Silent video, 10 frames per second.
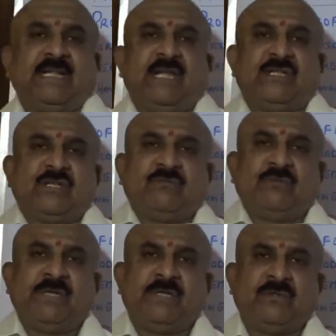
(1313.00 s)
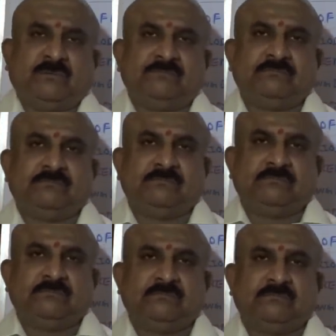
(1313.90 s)
at the age of 22.
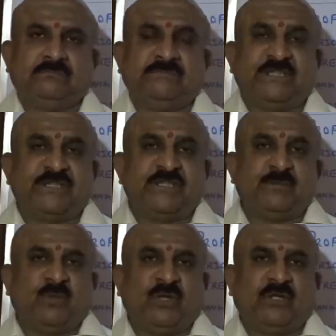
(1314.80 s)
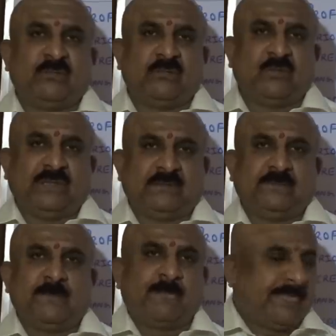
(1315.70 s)
This is point number
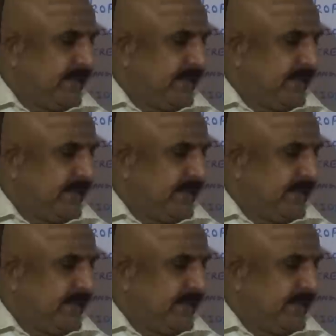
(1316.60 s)
one.